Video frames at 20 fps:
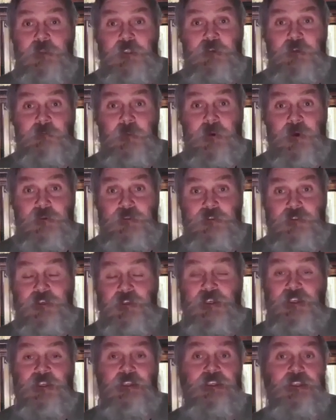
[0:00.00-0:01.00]
You got to
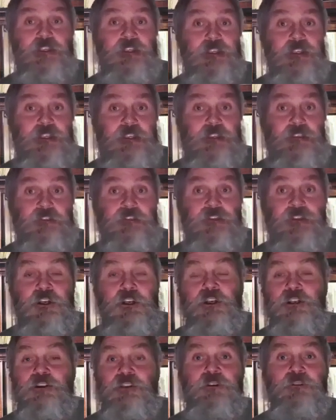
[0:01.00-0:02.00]
be a person, and he
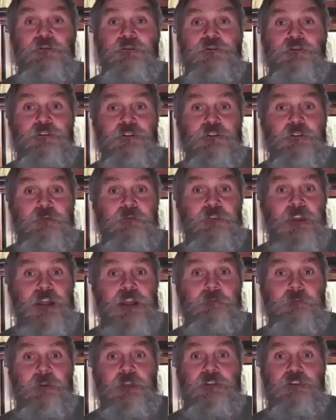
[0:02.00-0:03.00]
is.
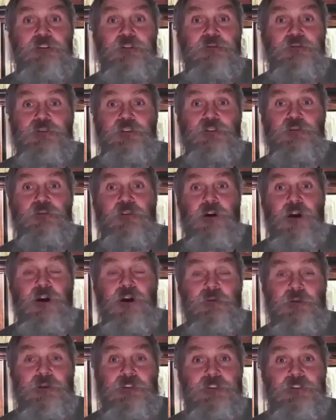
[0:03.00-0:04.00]
Those are the divine beings.
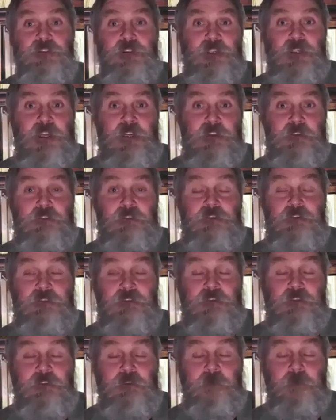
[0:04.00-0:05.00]
Those two are always
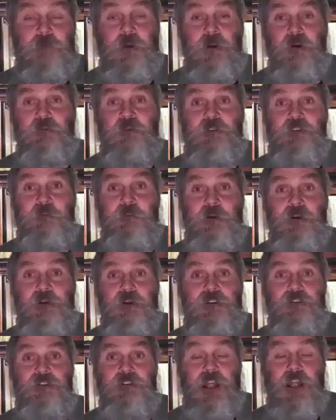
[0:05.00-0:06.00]
together.
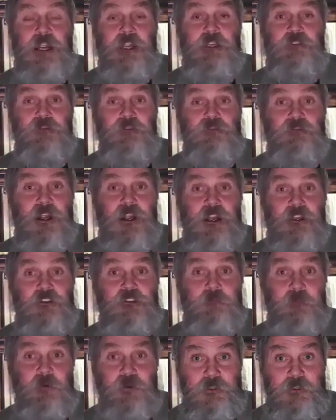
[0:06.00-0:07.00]
The Holy Spirit is the
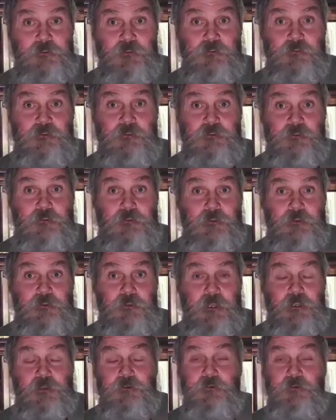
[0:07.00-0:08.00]
angel of God's
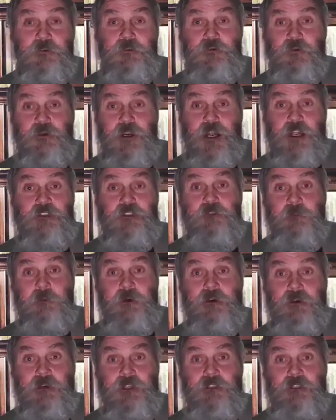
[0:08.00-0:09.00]
presence. And of
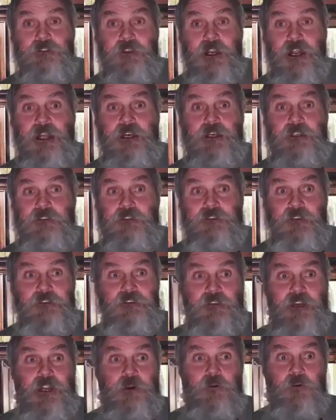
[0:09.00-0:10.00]
course, what God's Spirit is,
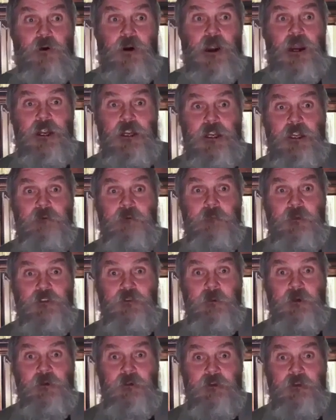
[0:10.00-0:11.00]
God is, just like where
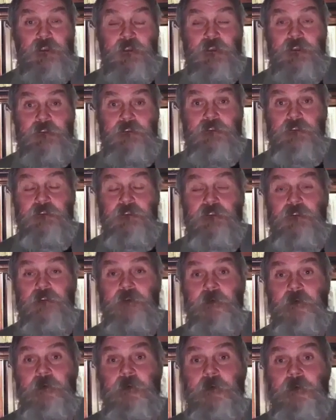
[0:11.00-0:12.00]
I am, my Spirit
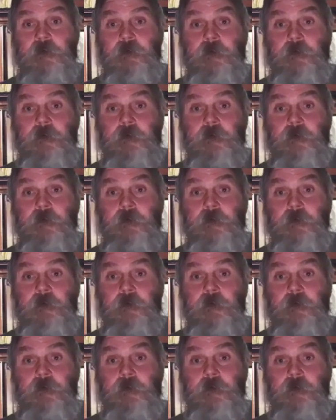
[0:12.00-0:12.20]
is.